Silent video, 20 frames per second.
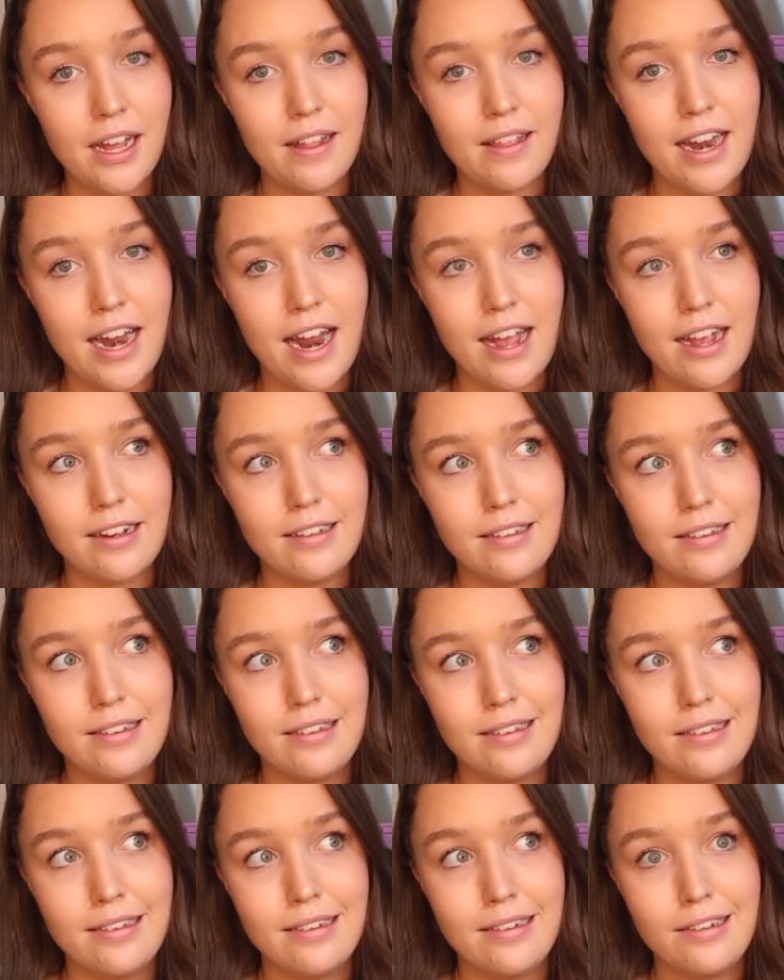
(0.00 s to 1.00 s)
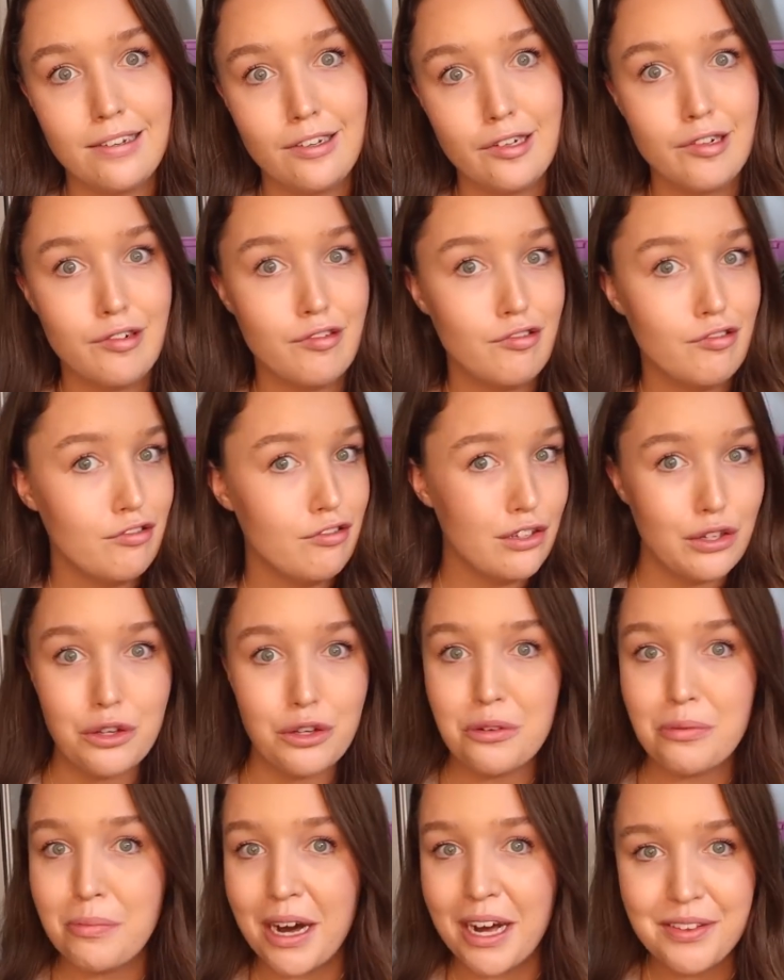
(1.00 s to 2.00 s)
in the next
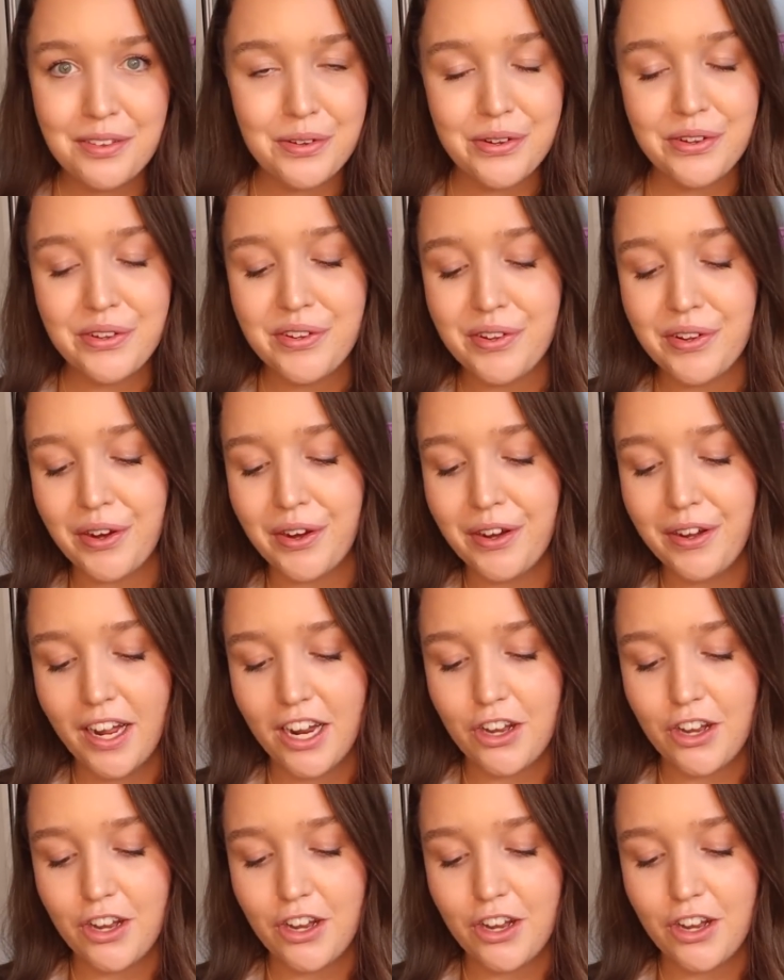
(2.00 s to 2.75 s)
few months or so.